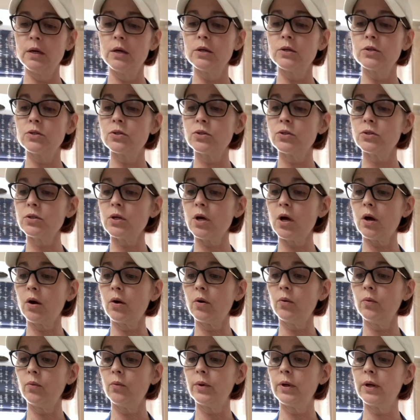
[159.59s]
So
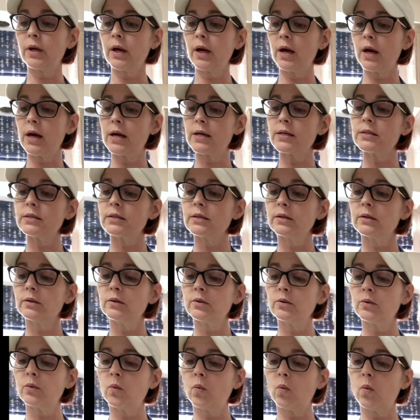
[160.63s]
we got
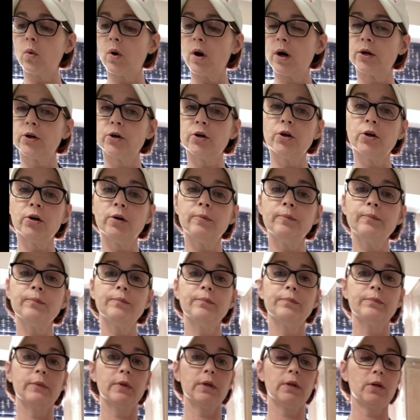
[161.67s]
the water
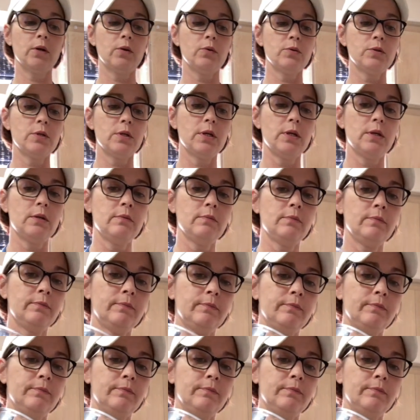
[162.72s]
that goes in.